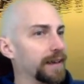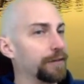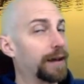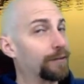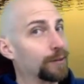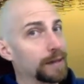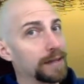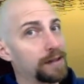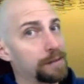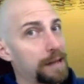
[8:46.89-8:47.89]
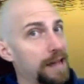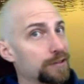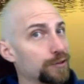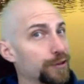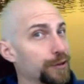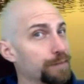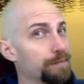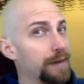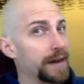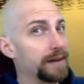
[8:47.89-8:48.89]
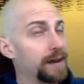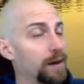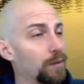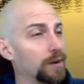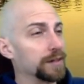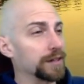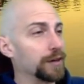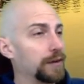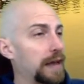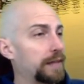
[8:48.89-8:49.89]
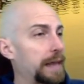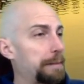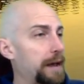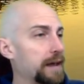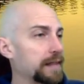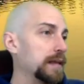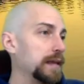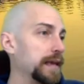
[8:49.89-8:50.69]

If you have a really long password, you might not want to go down that path.